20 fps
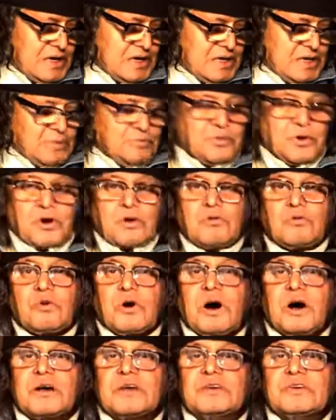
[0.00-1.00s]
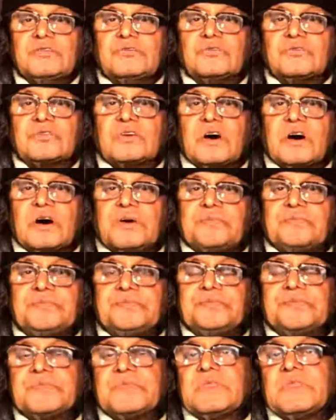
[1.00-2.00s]
Now, Paul Waugh is
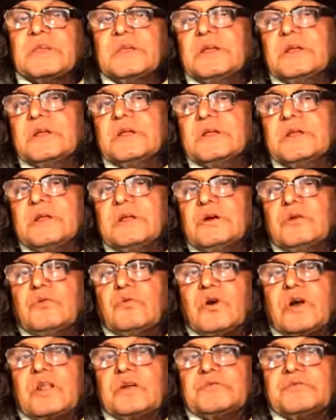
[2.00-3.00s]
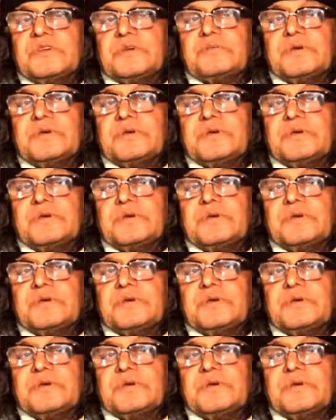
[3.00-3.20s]
one of the